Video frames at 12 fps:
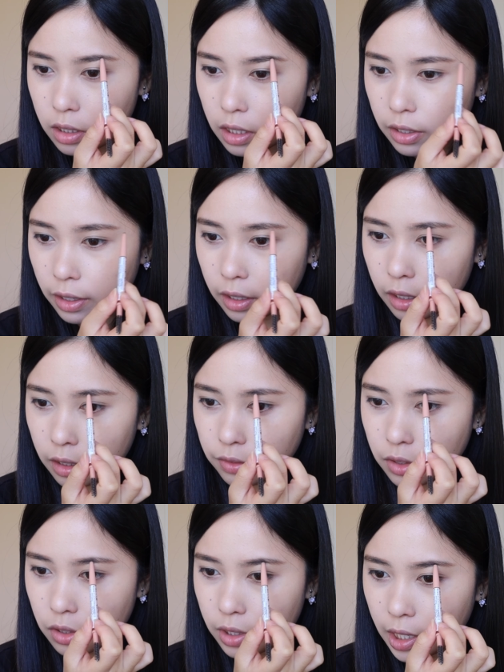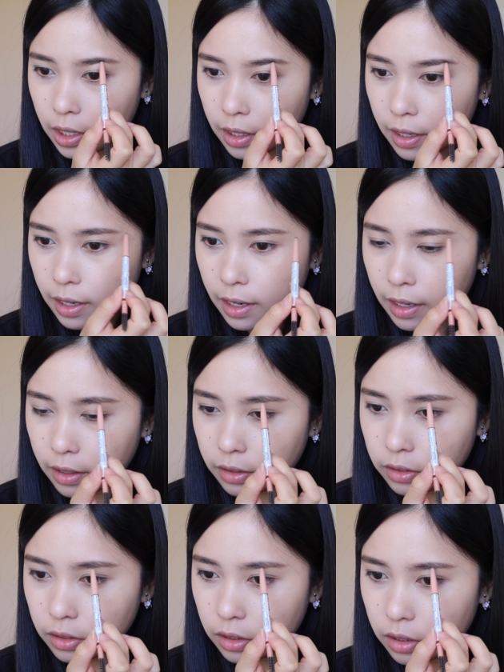here I kind of straighten
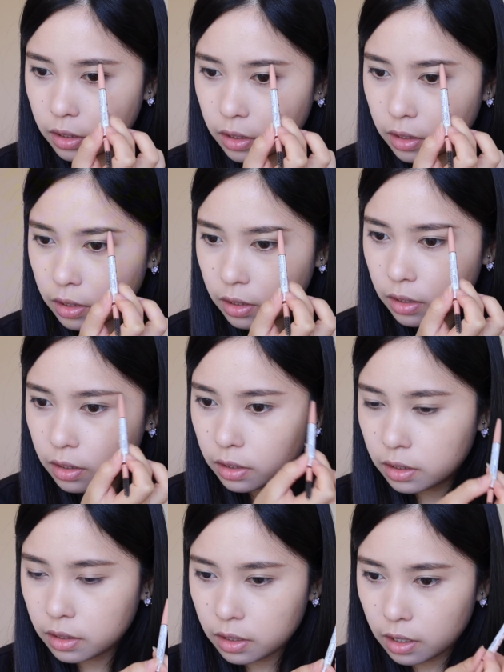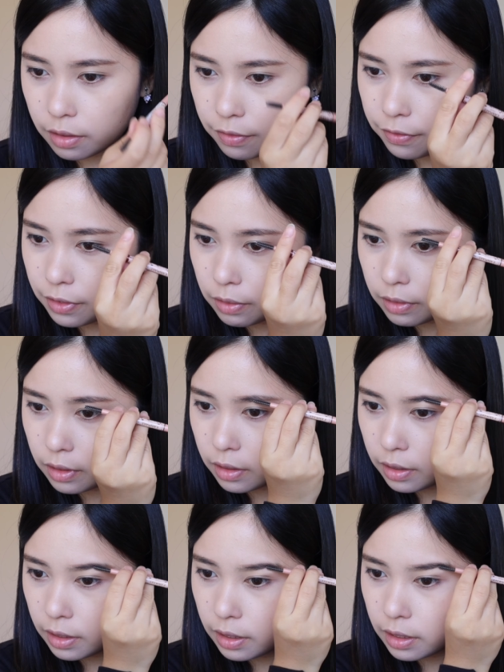out and fill
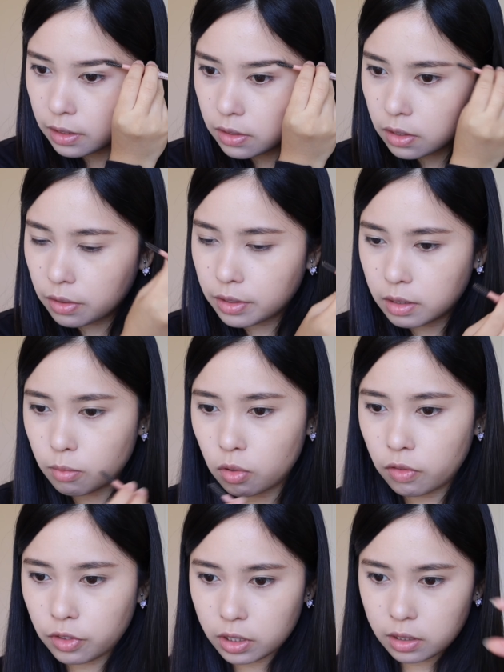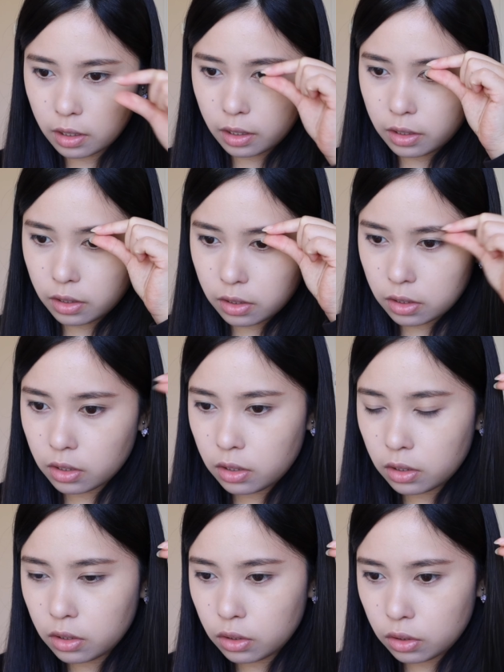it in so it's more of just like a
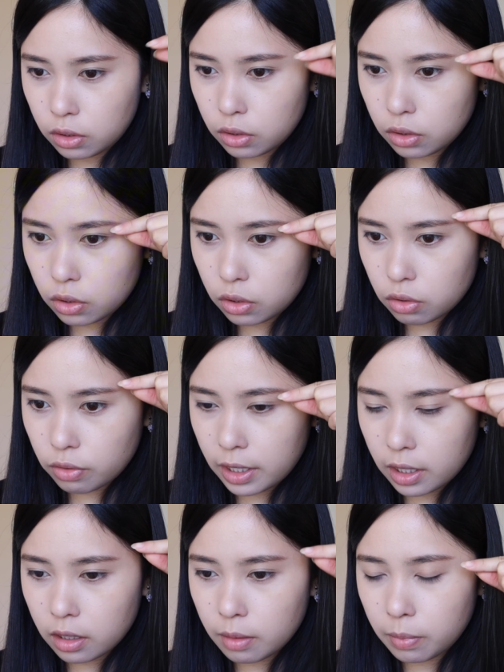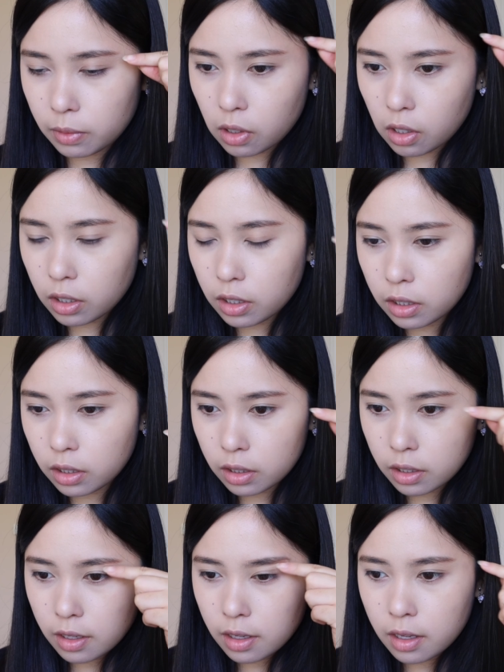straight kind of block.
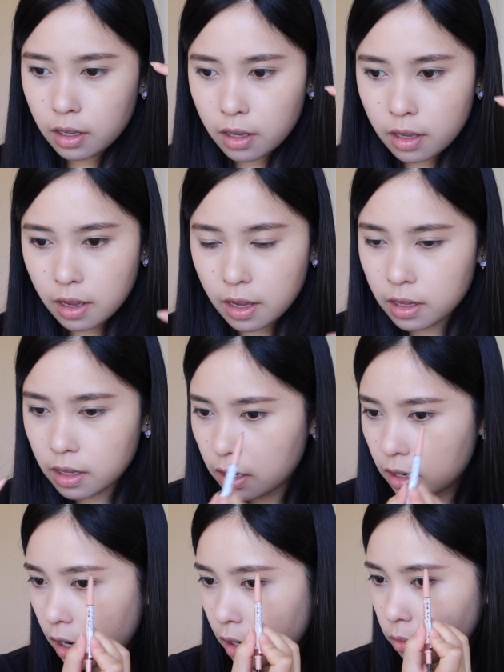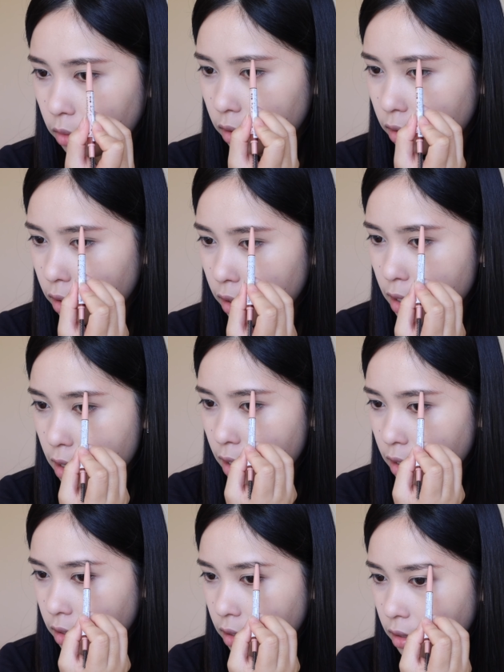And then I would
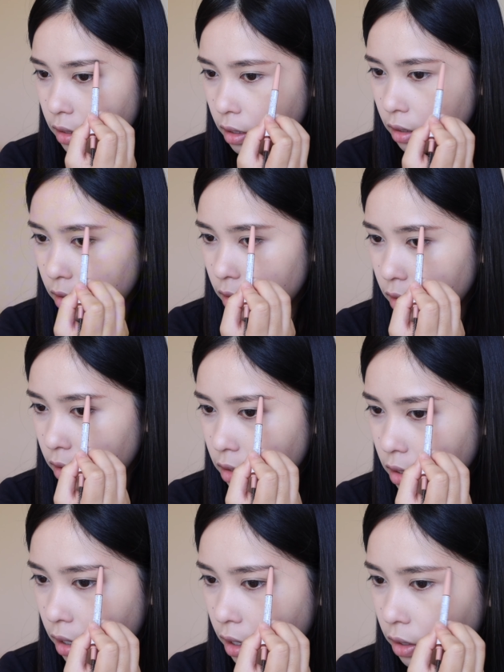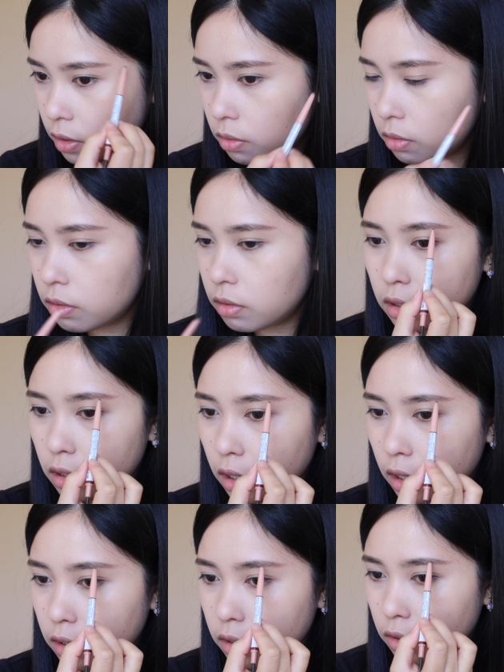extend the tail to
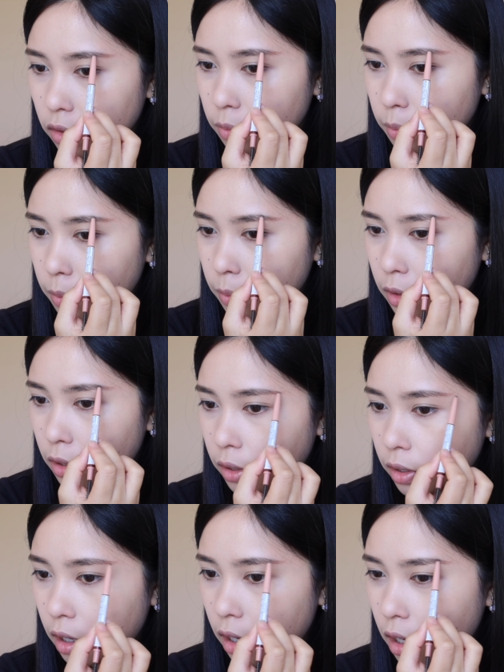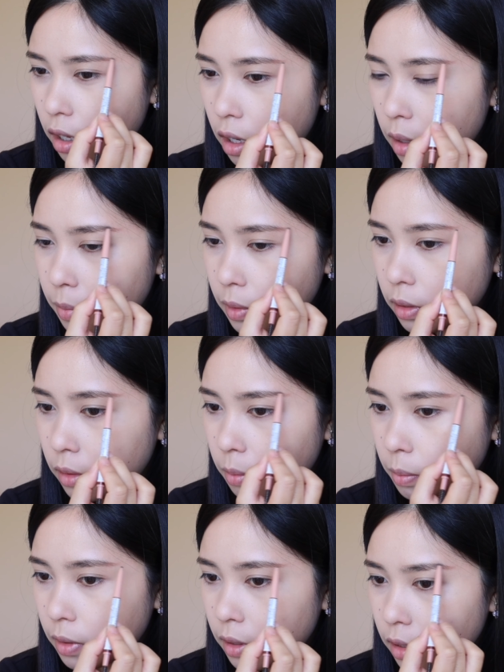kind of go up a little
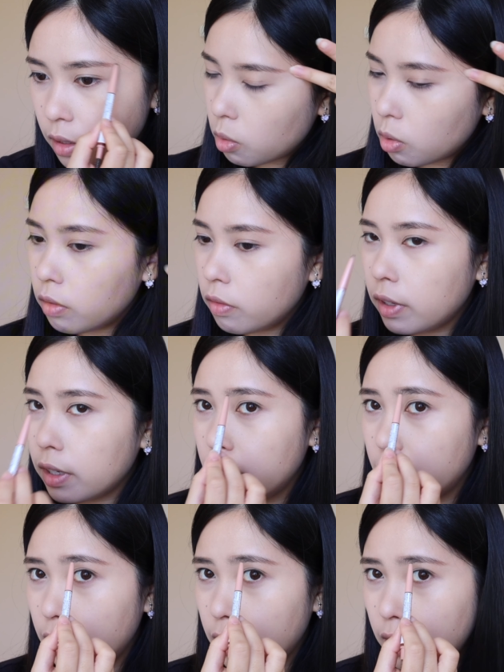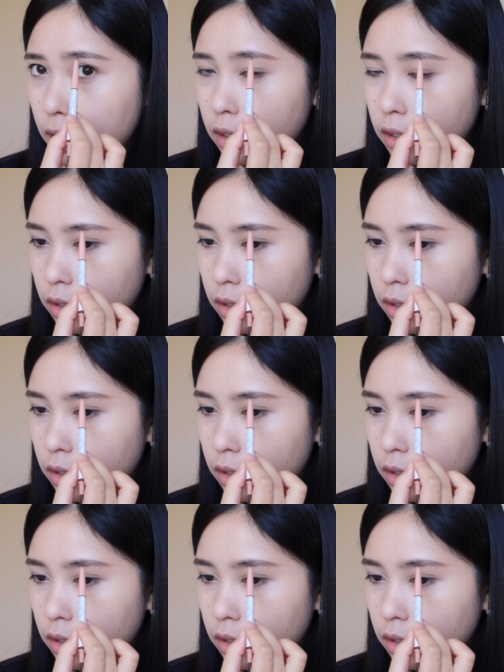bit, more like a